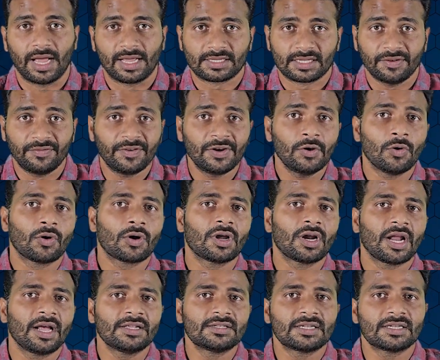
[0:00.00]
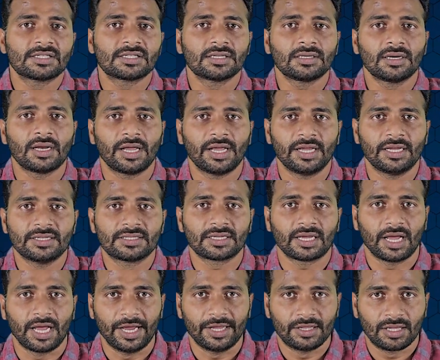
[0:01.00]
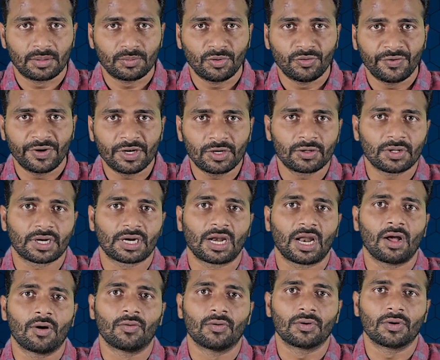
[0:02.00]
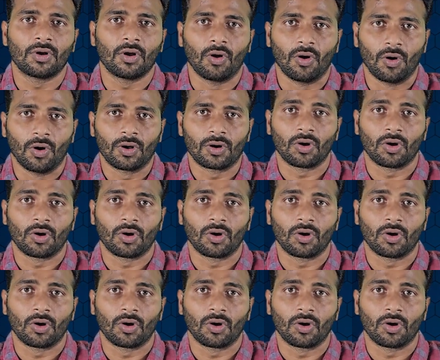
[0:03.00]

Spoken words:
as every organization is either moving to the cloud or